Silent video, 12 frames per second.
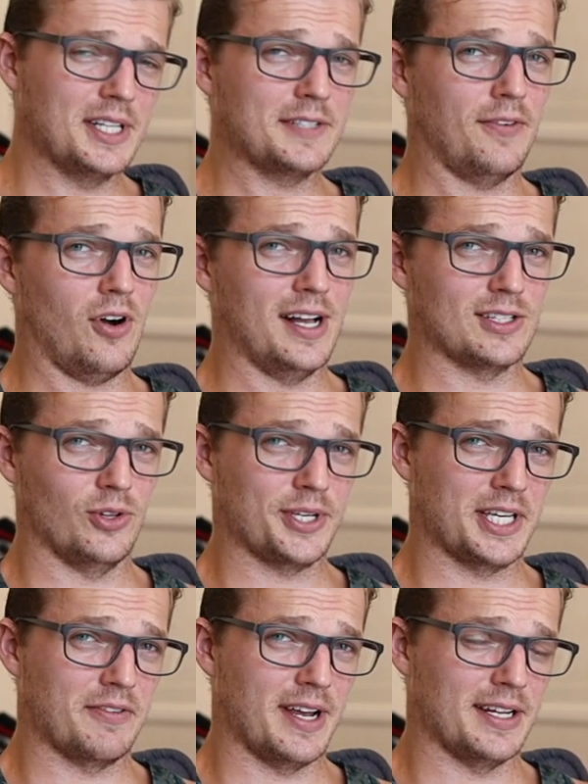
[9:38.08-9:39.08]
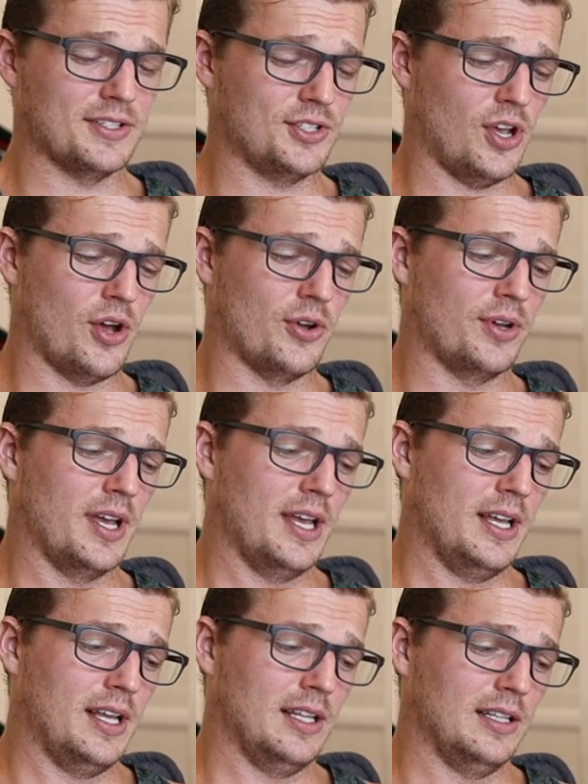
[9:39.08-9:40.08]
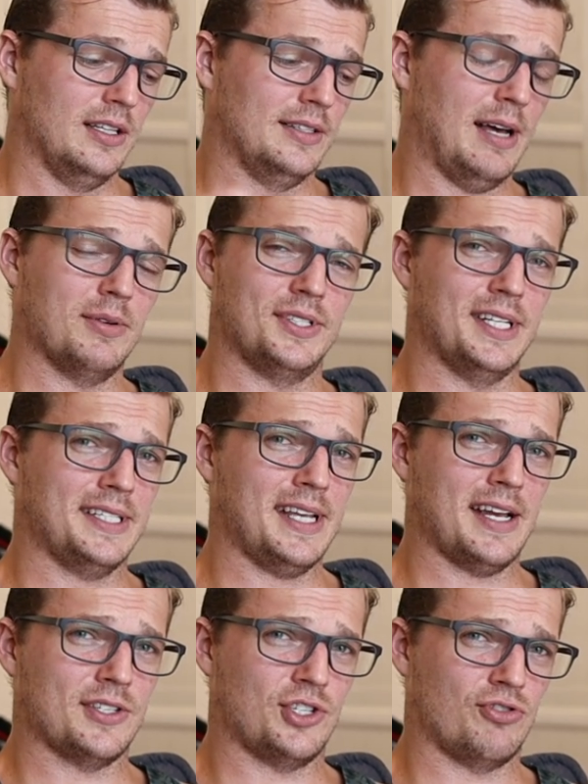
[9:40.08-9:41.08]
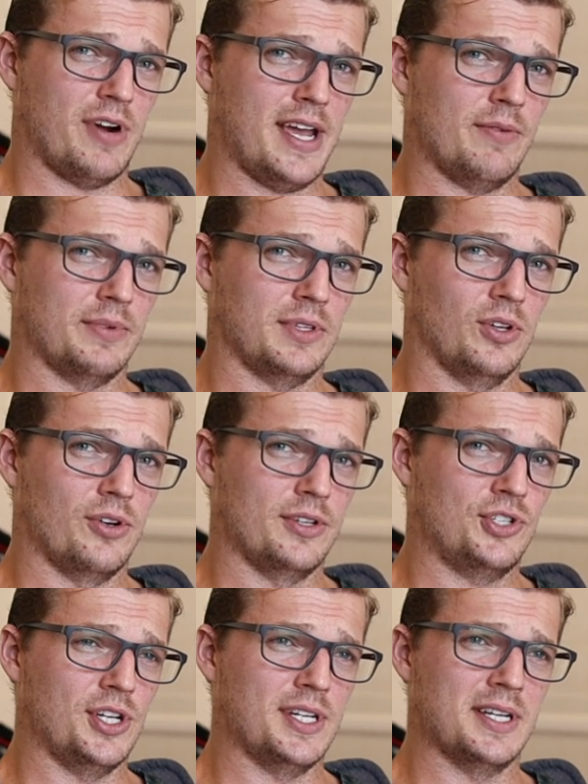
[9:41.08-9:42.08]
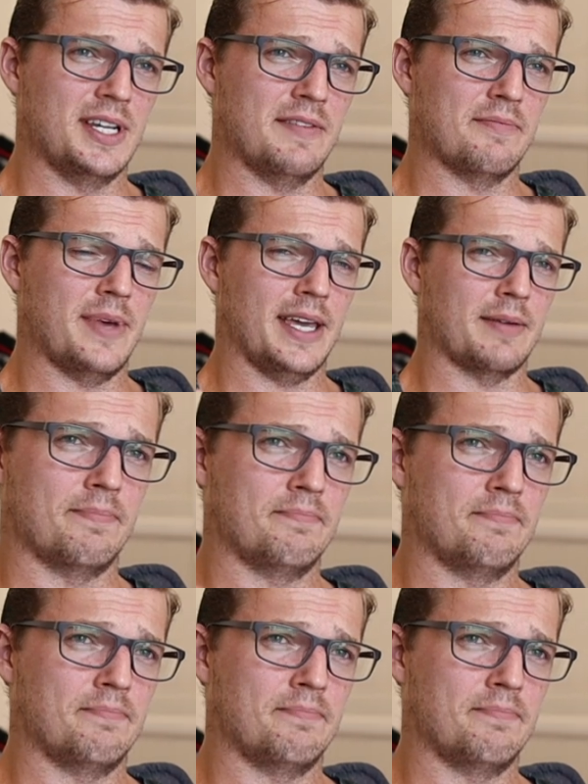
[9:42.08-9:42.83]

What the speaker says: there's fires lurking around. So that was 6 hours straight with Luz. She didn't even make